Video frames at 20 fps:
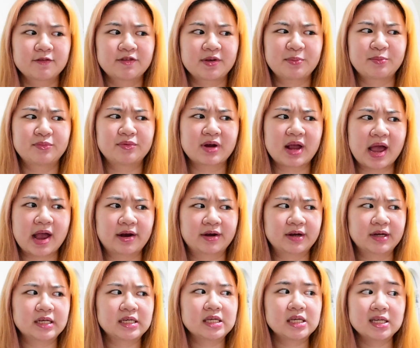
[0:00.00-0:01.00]

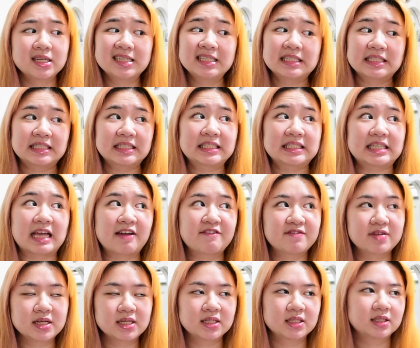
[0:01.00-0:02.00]
February
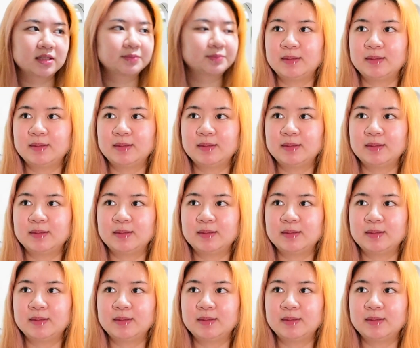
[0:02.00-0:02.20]
7.